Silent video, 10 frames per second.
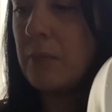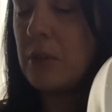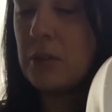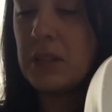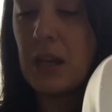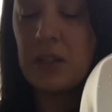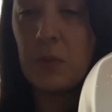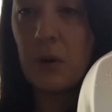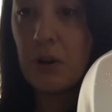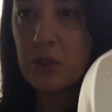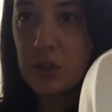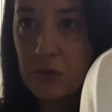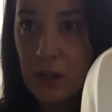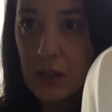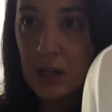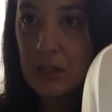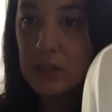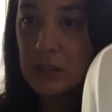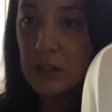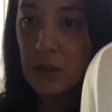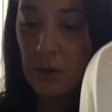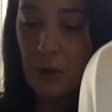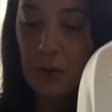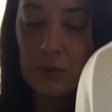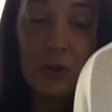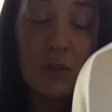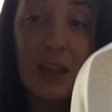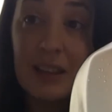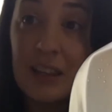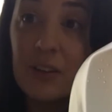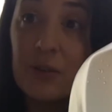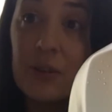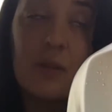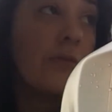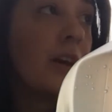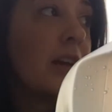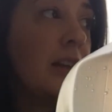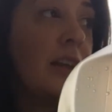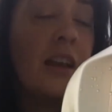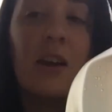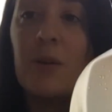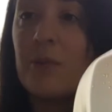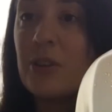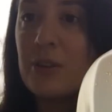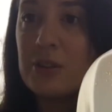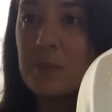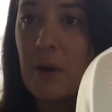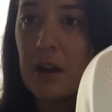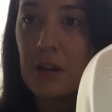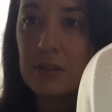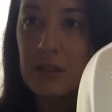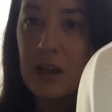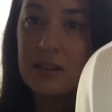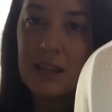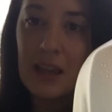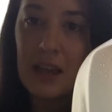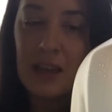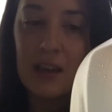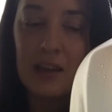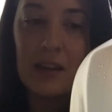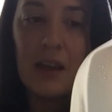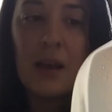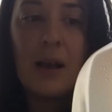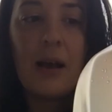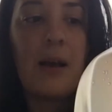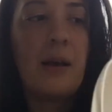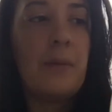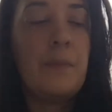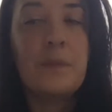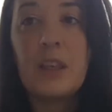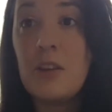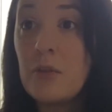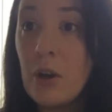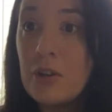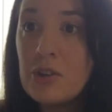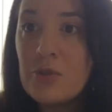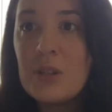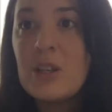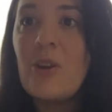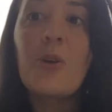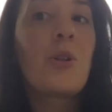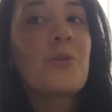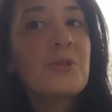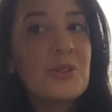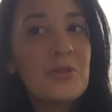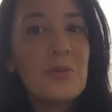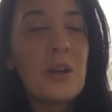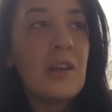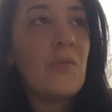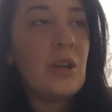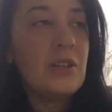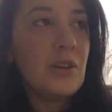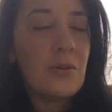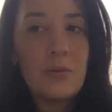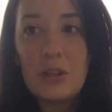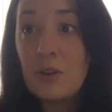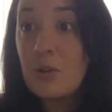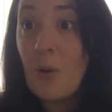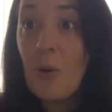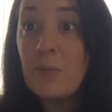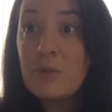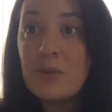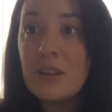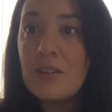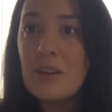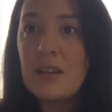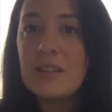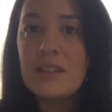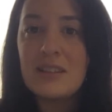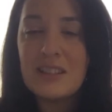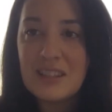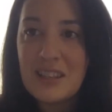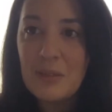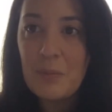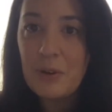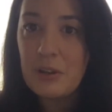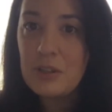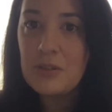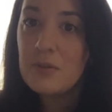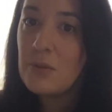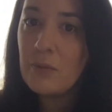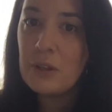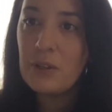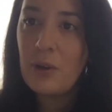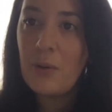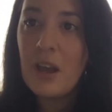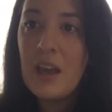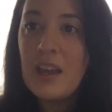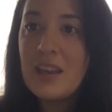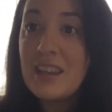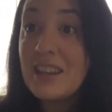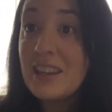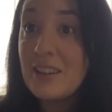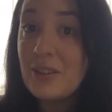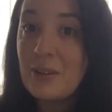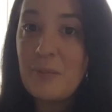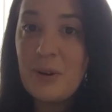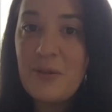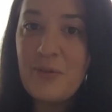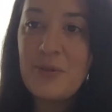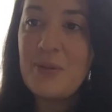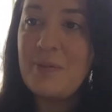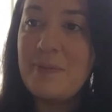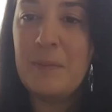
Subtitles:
because that's where our string is gonna go, so that later you can find a really good spot outside to hang it, either on a tree or close to a window near your home, so that you guys can see the birdies through the window eating their bird food.